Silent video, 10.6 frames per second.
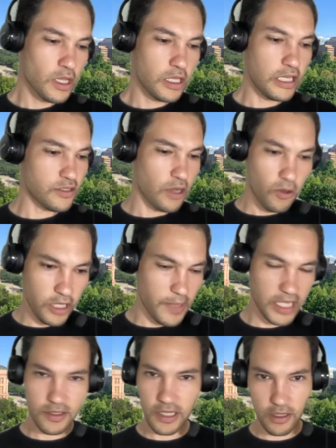it's only
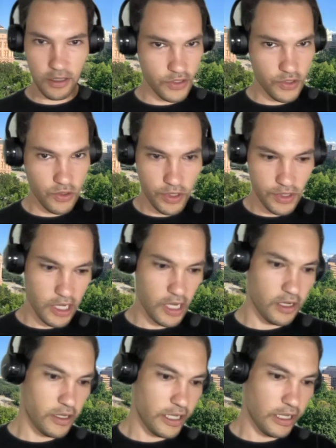about settling scores
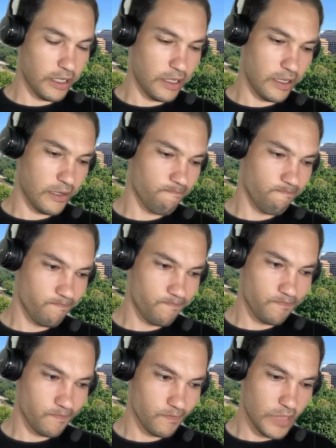now. And
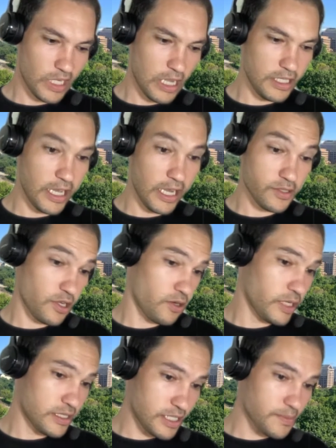yeah, so
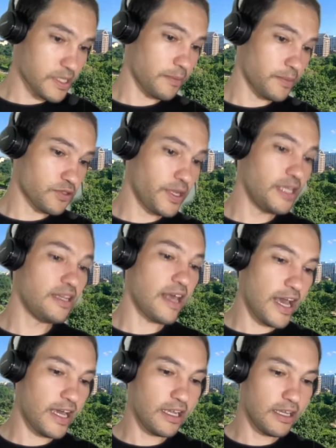it seems like between
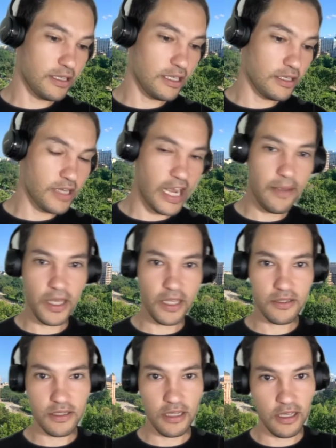that and the
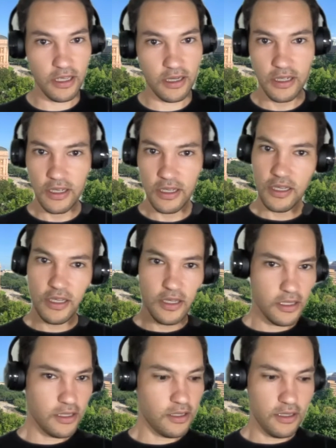indictments and
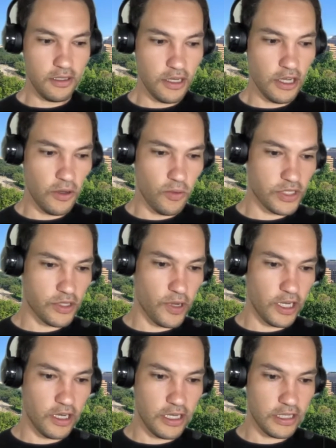what's
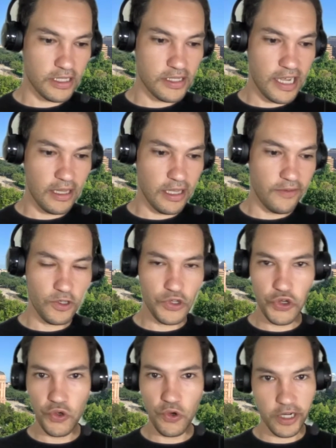going on at the state level in
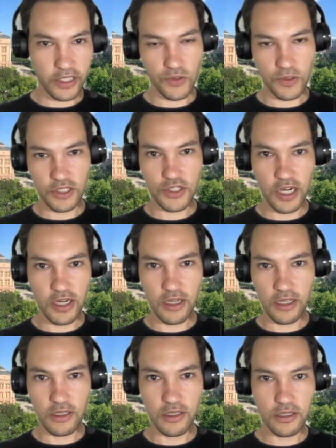New York is really starting
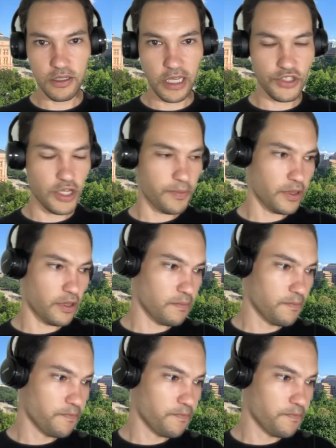to catch up with him.